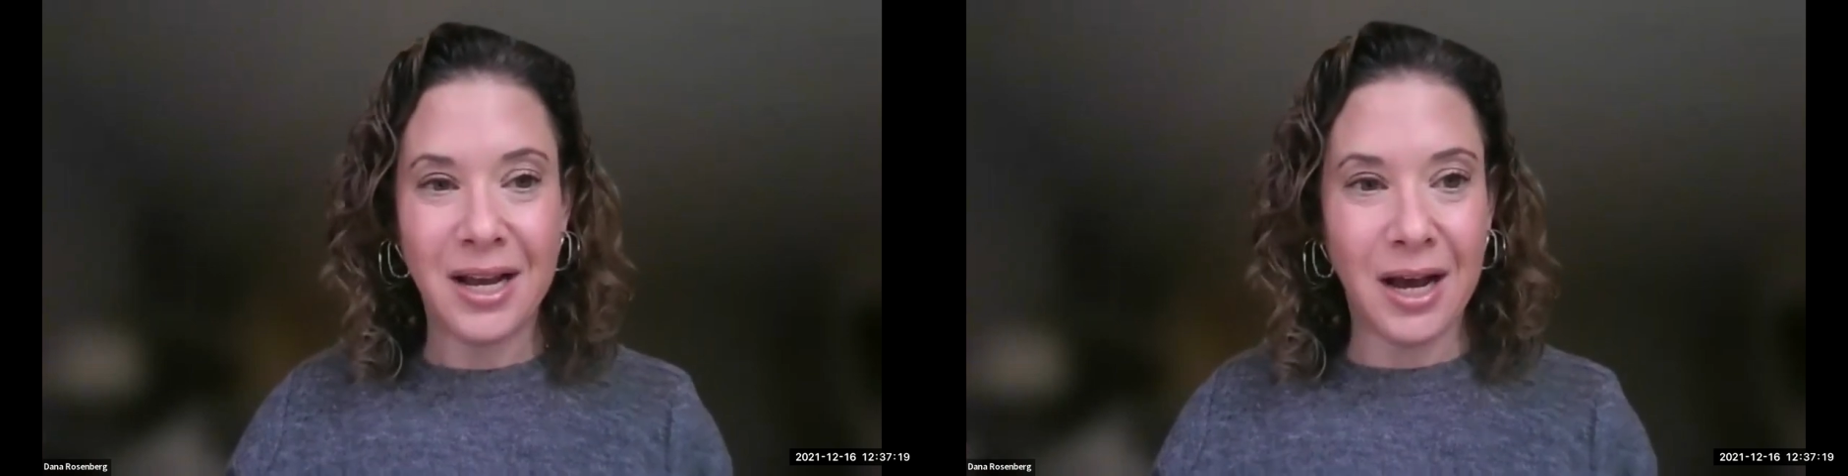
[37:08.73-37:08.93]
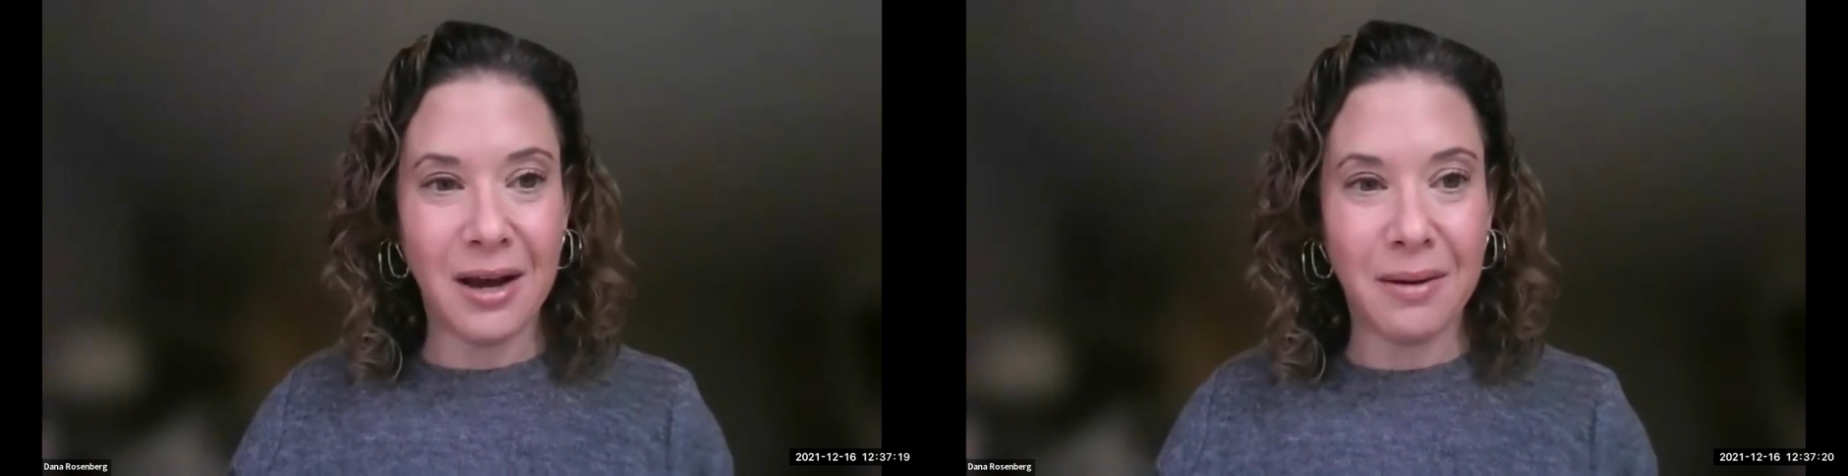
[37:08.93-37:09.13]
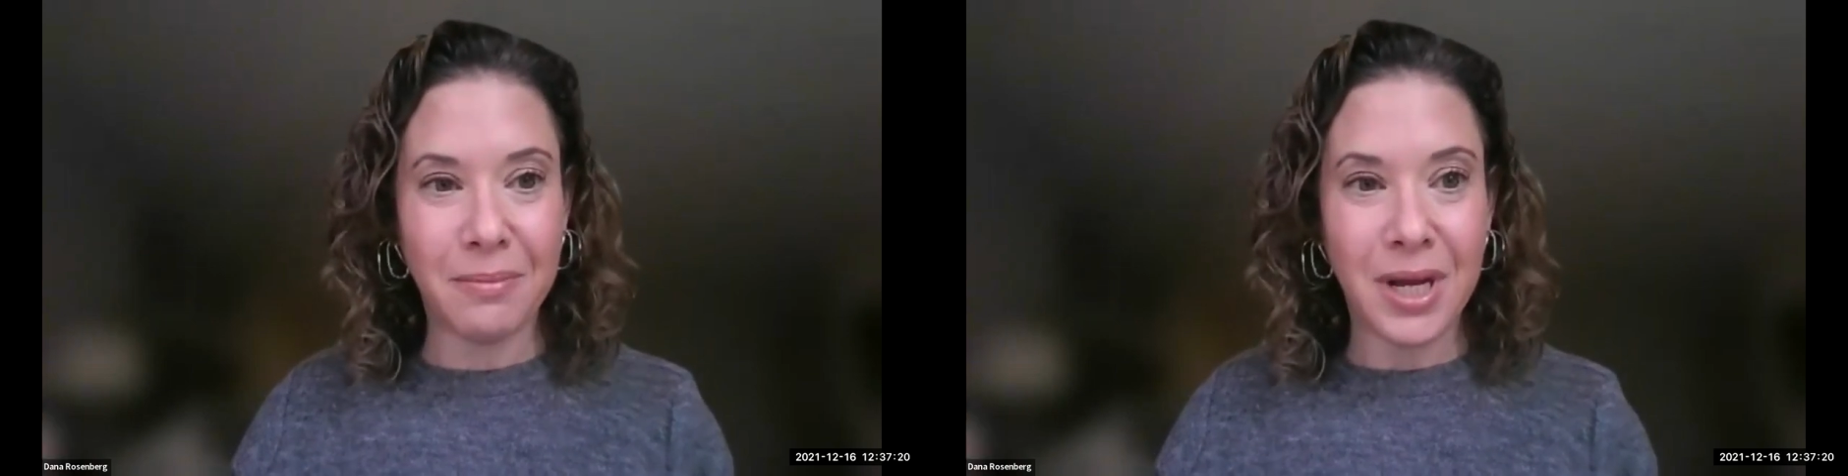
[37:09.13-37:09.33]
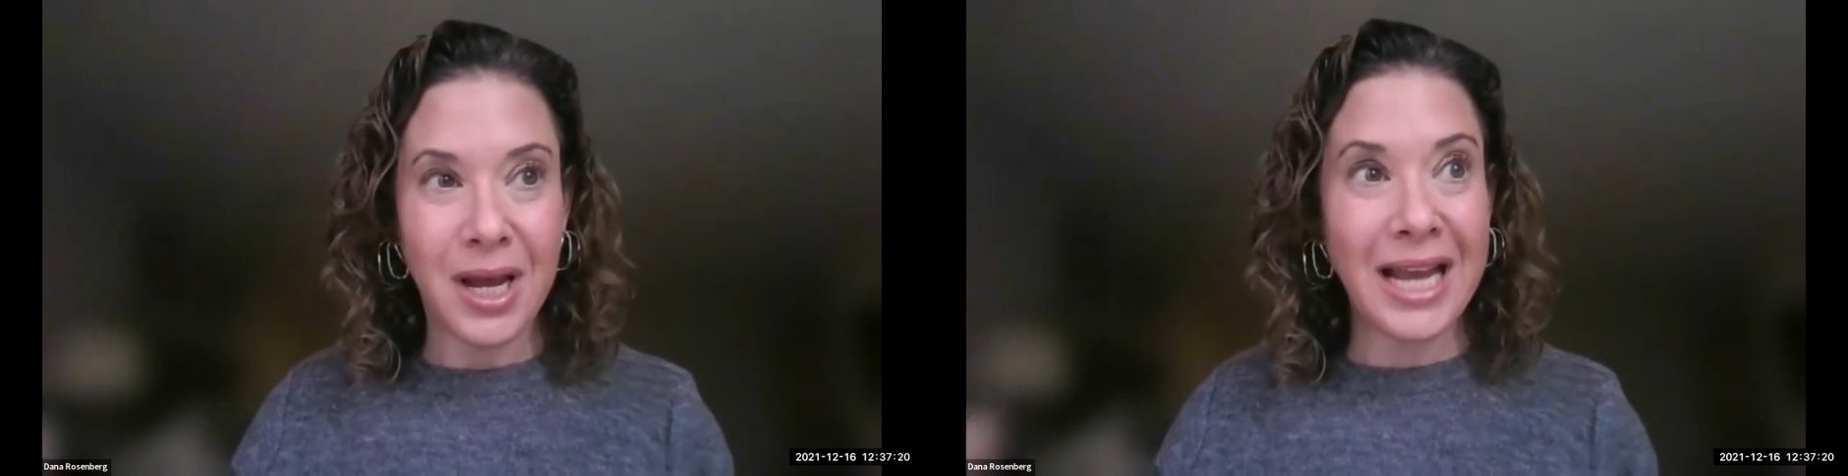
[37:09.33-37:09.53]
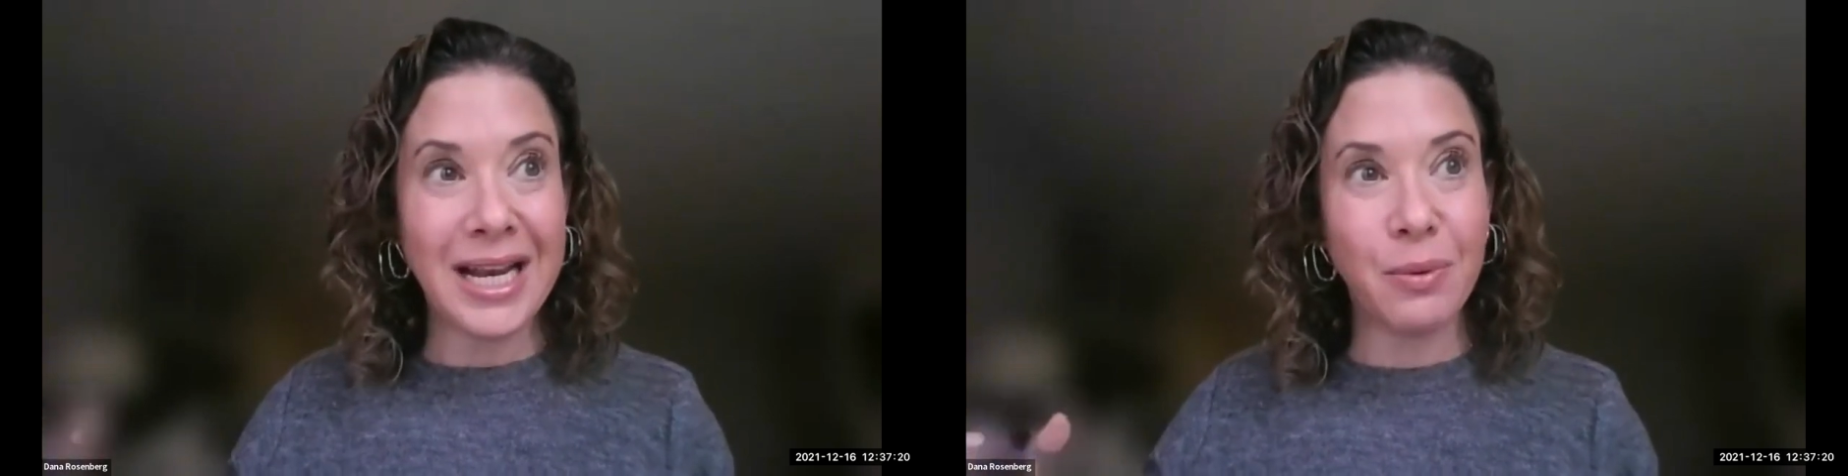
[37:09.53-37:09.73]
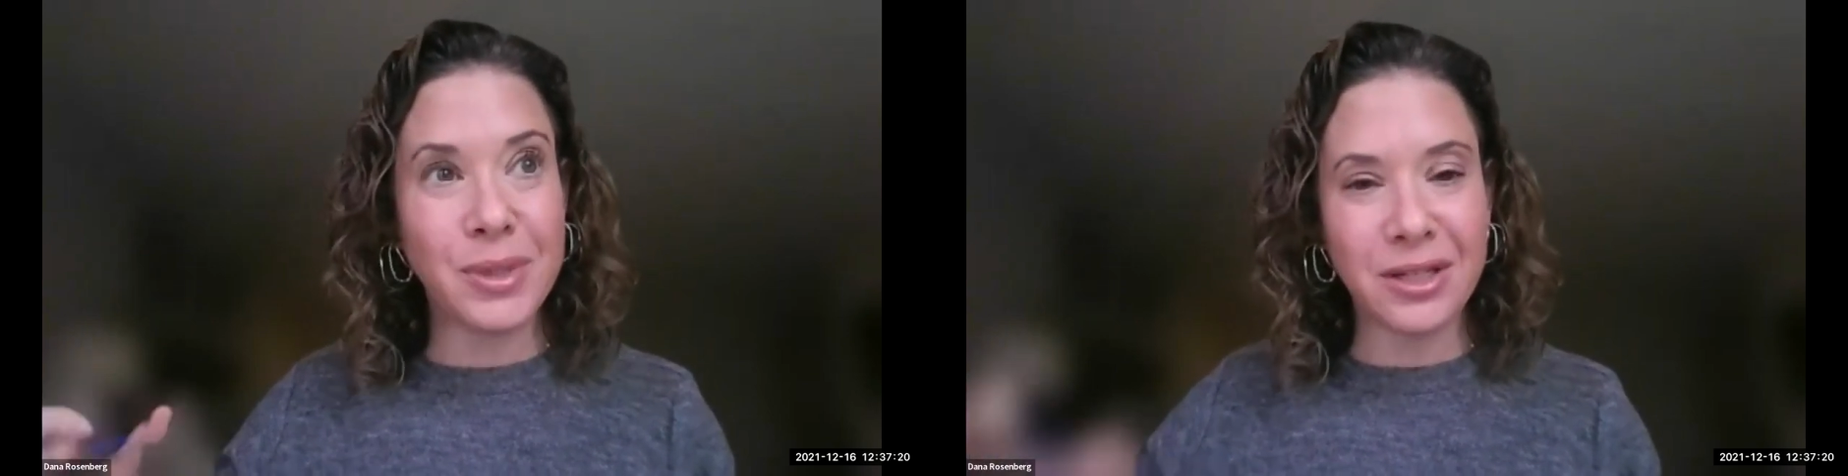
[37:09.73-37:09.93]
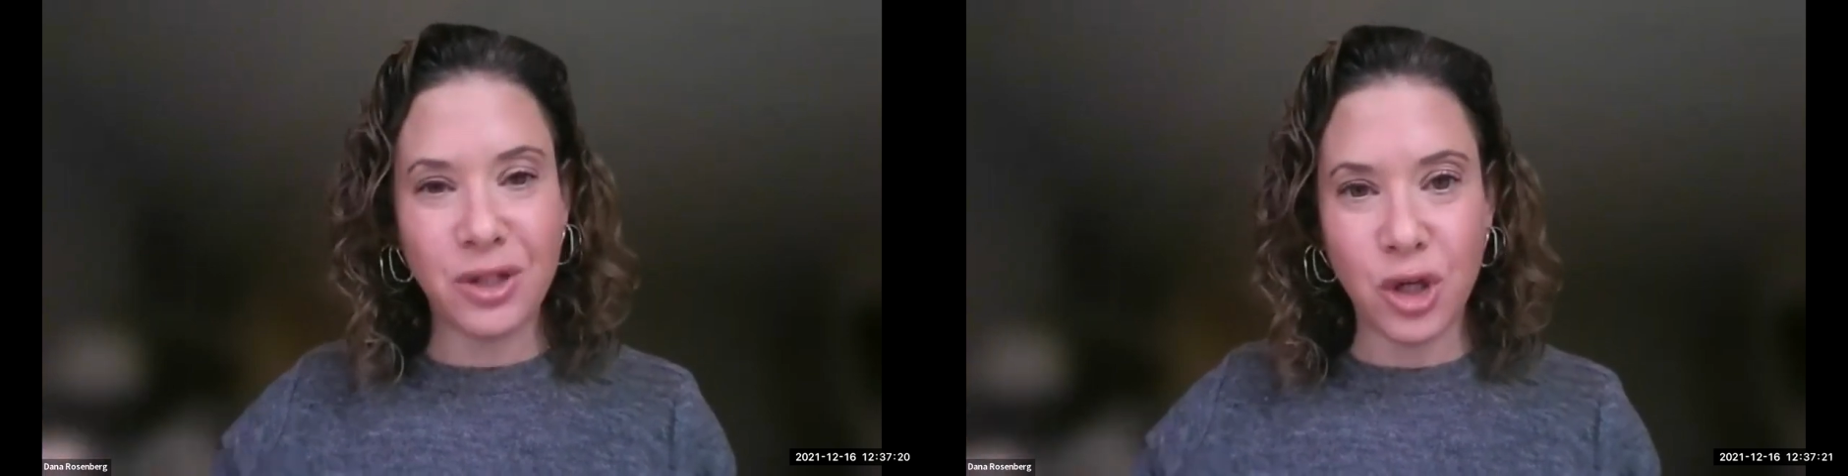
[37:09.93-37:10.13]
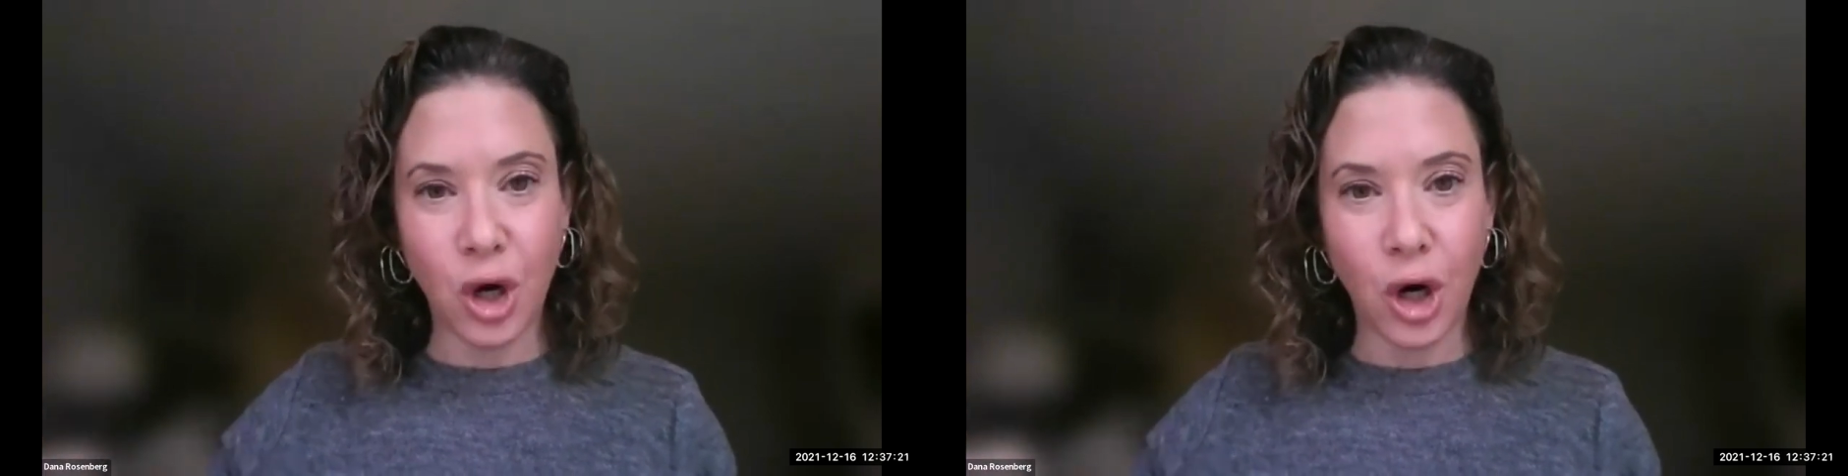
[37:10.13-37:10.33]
And it was a